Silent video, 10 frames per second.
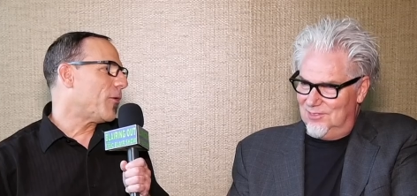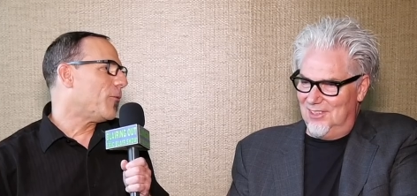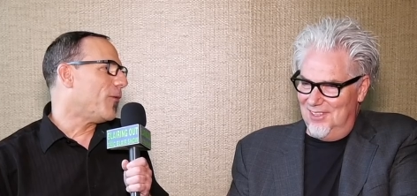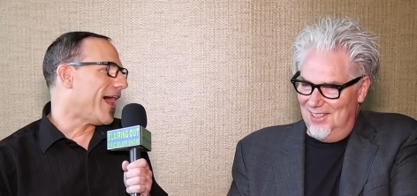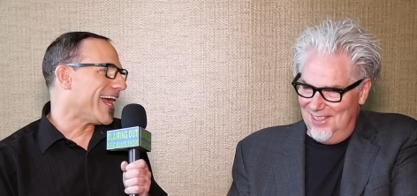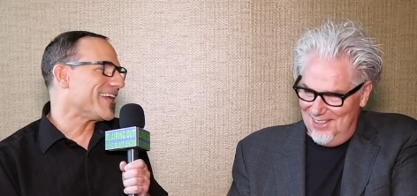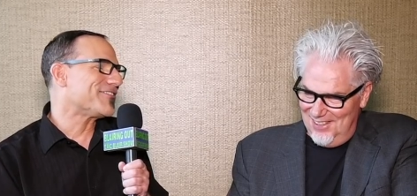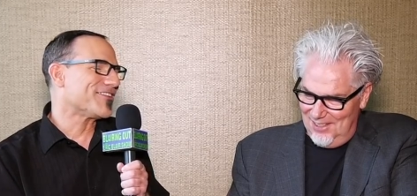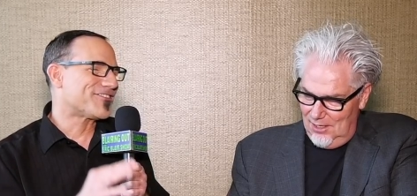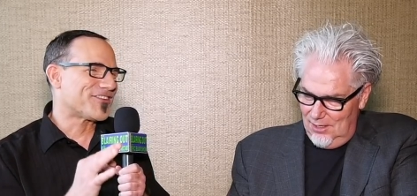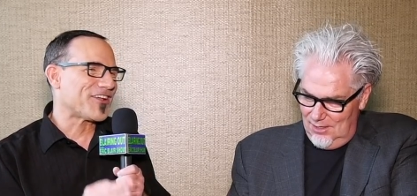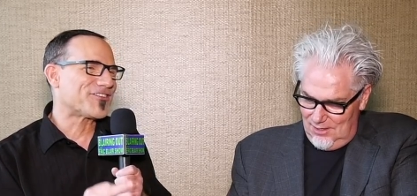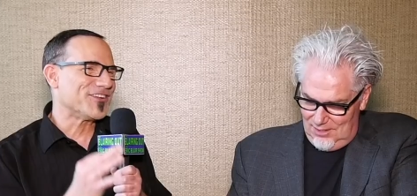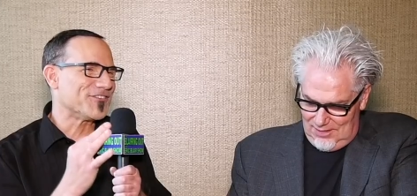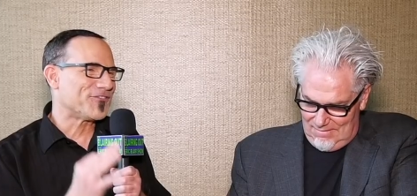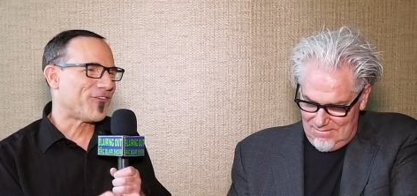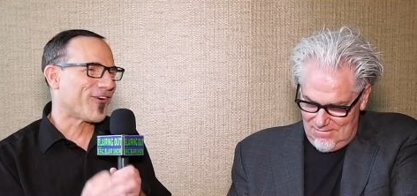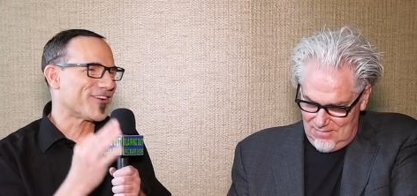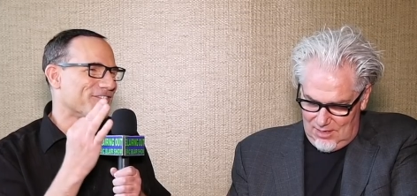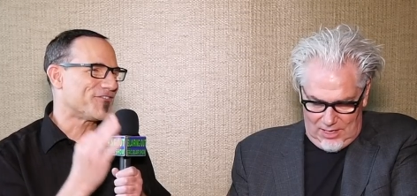Speaker 1: Why is it such an
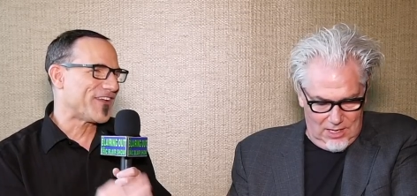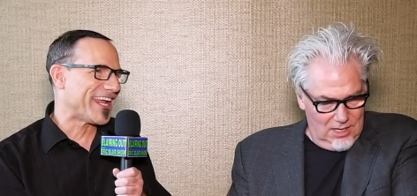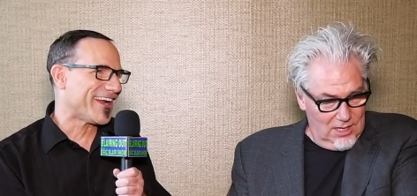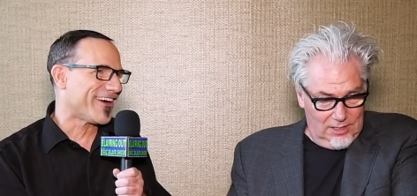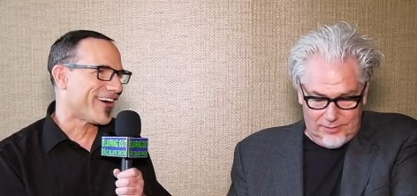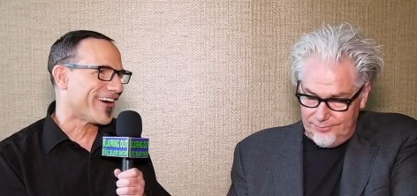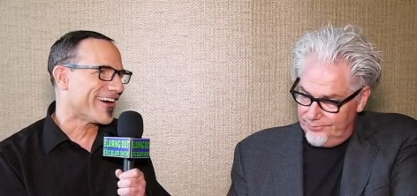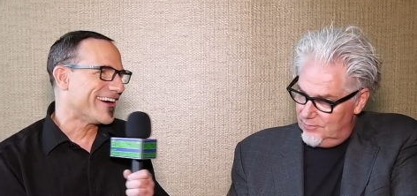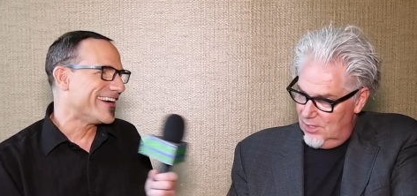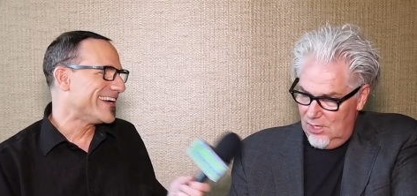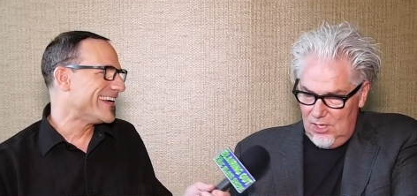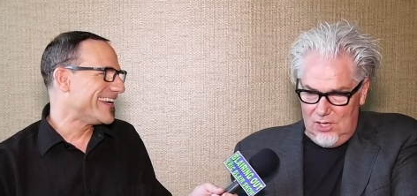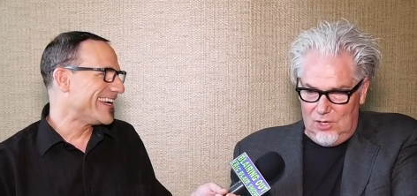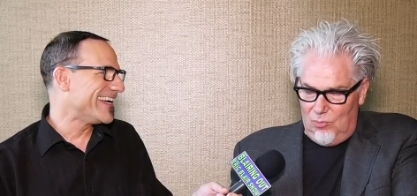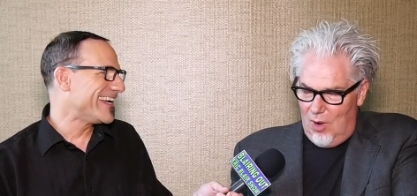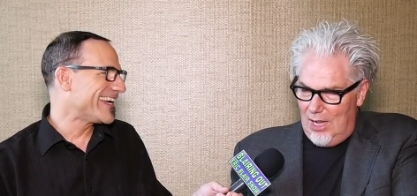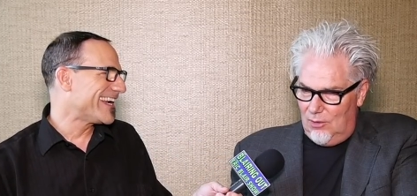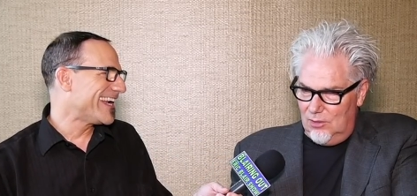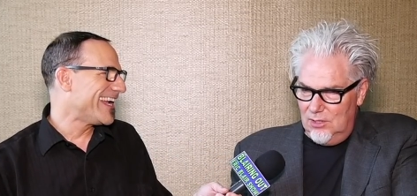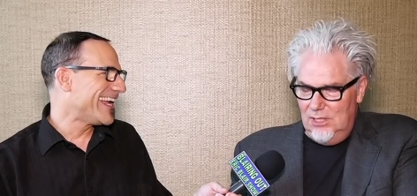important beer?
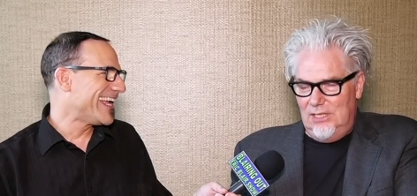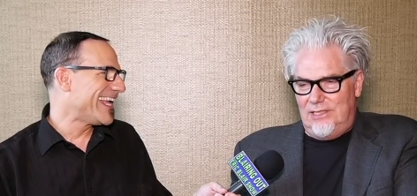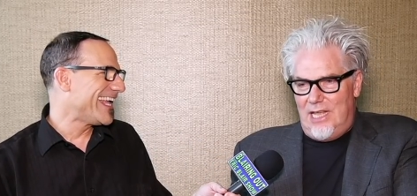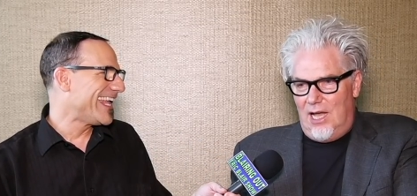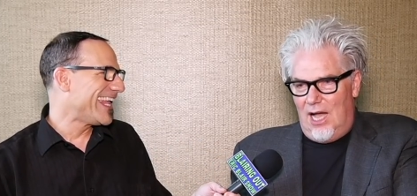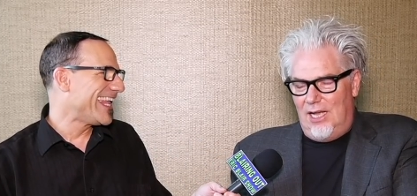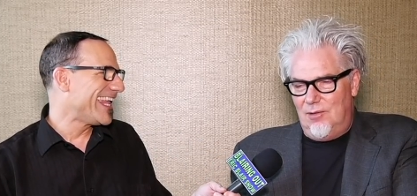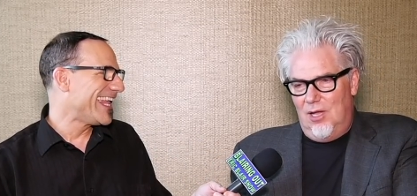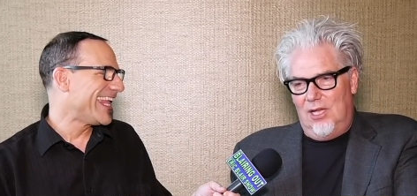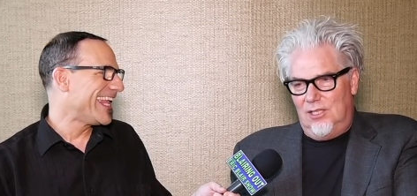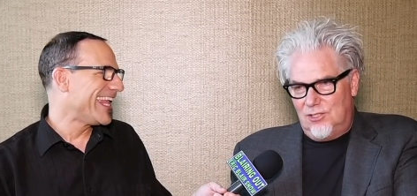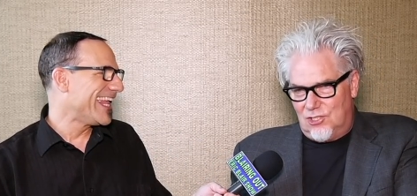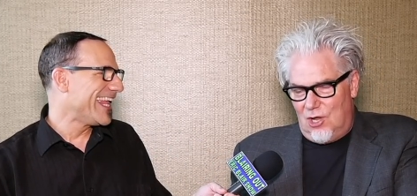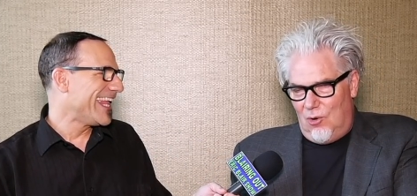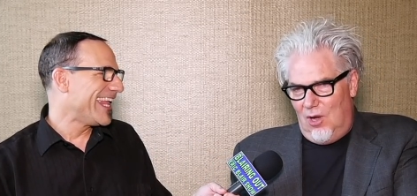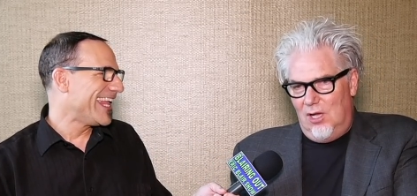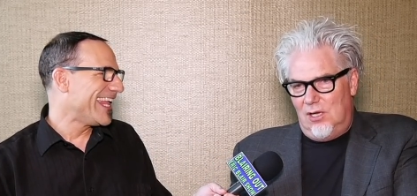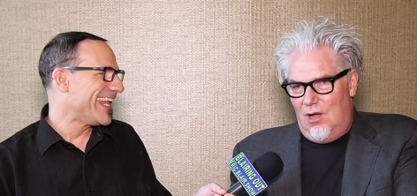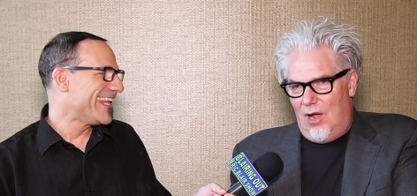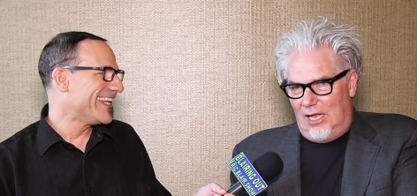Wow.
Speaker 2: Yeah, I so
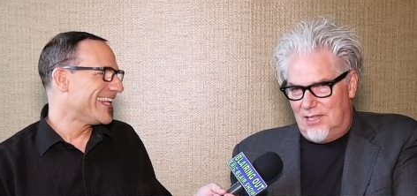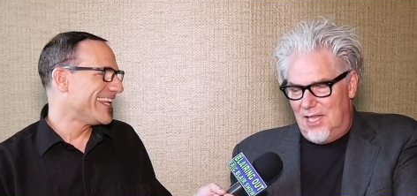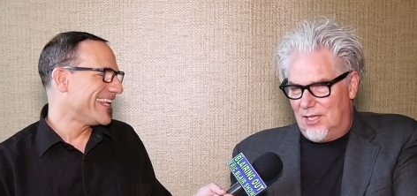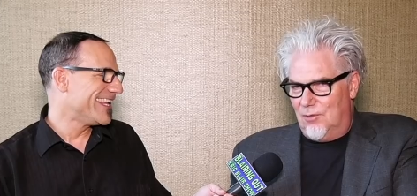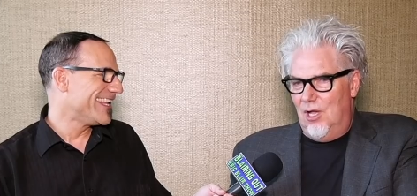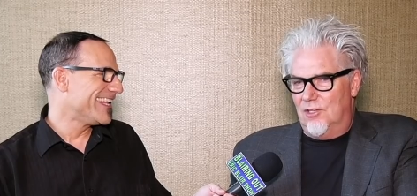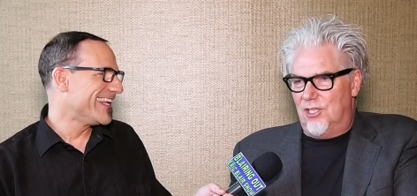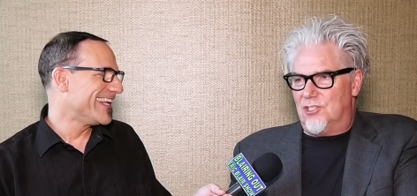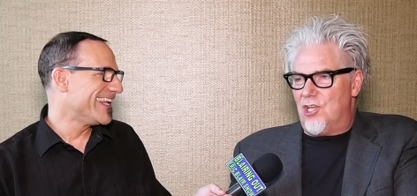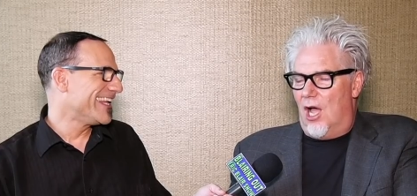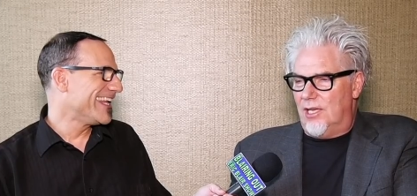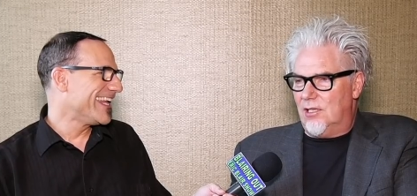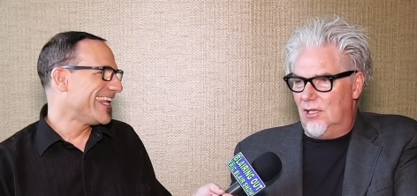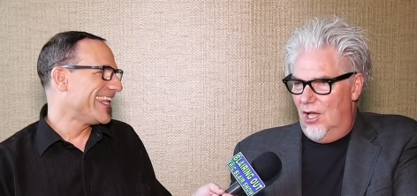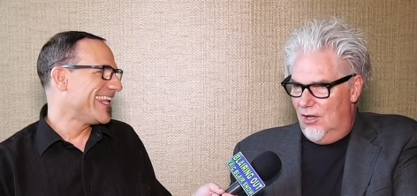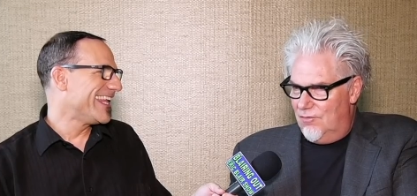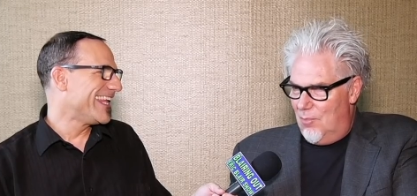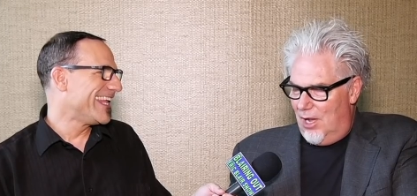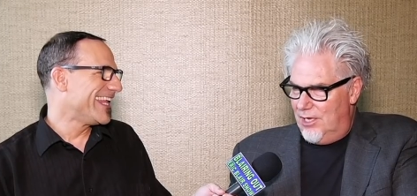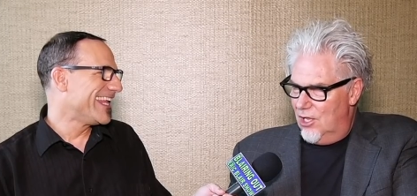I think the title of
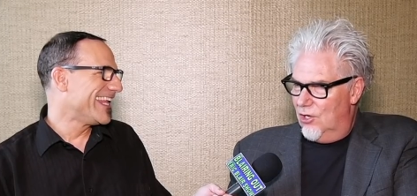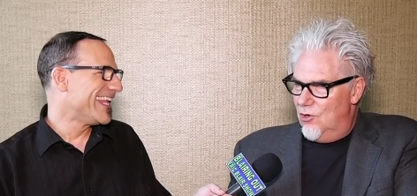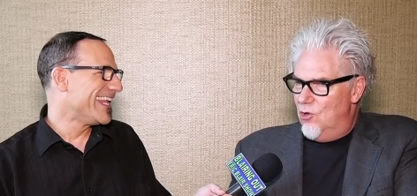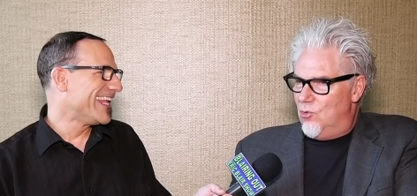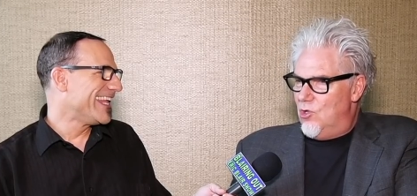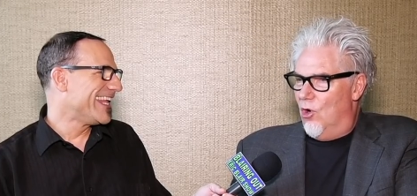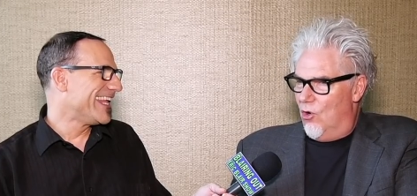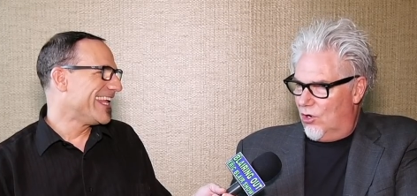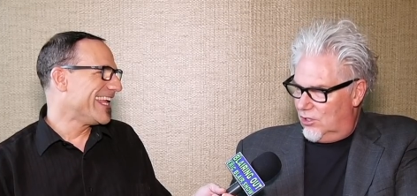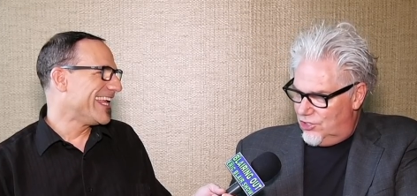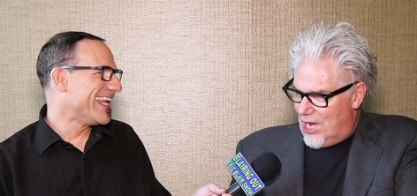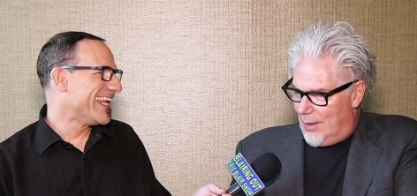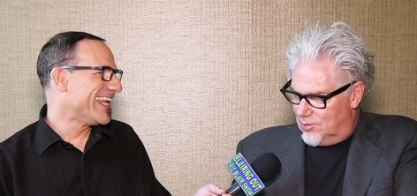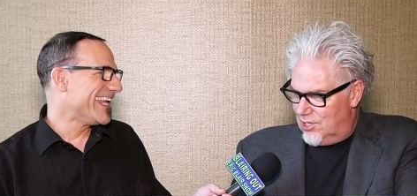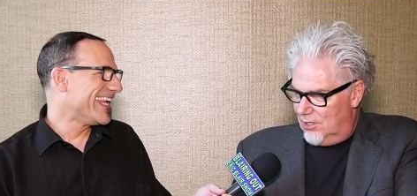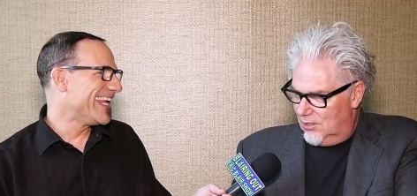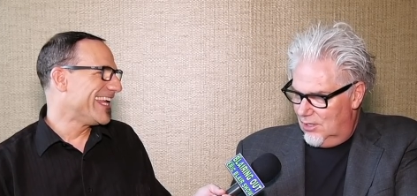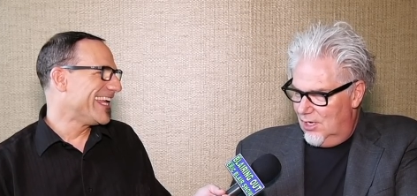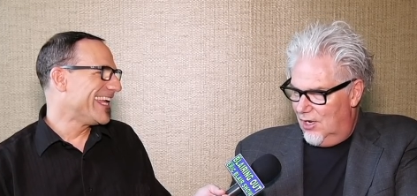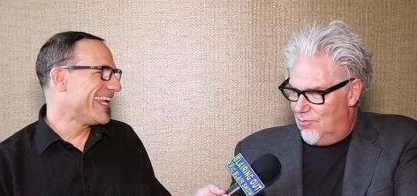my New York chapter
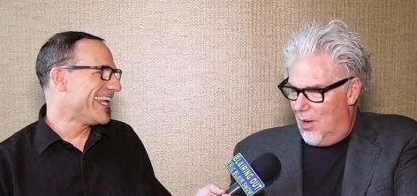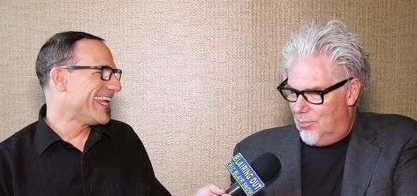of my